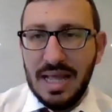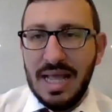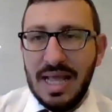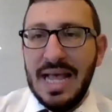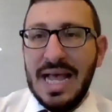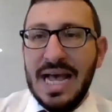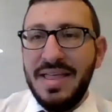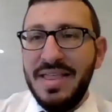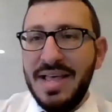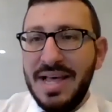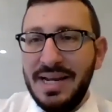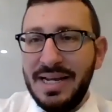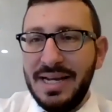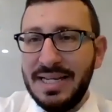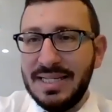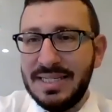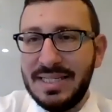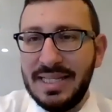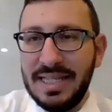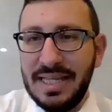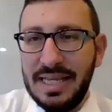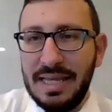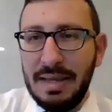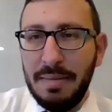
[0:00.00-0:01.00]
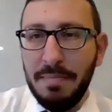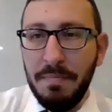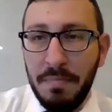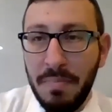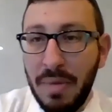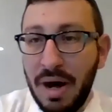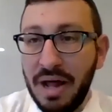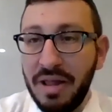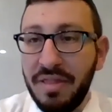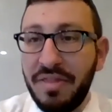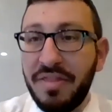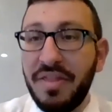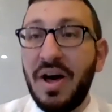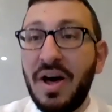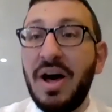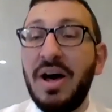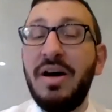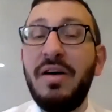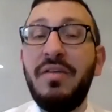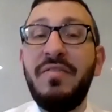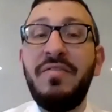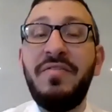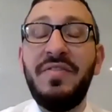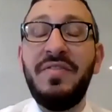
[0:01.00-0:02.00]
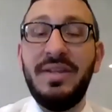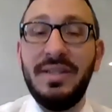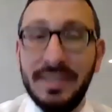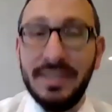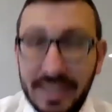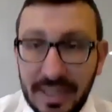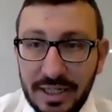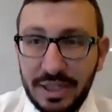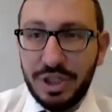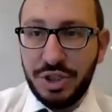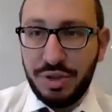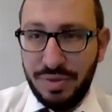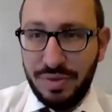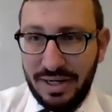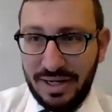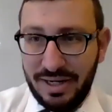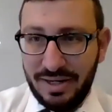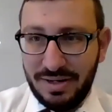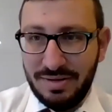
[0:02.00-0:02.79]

and that is the month of Tishrei,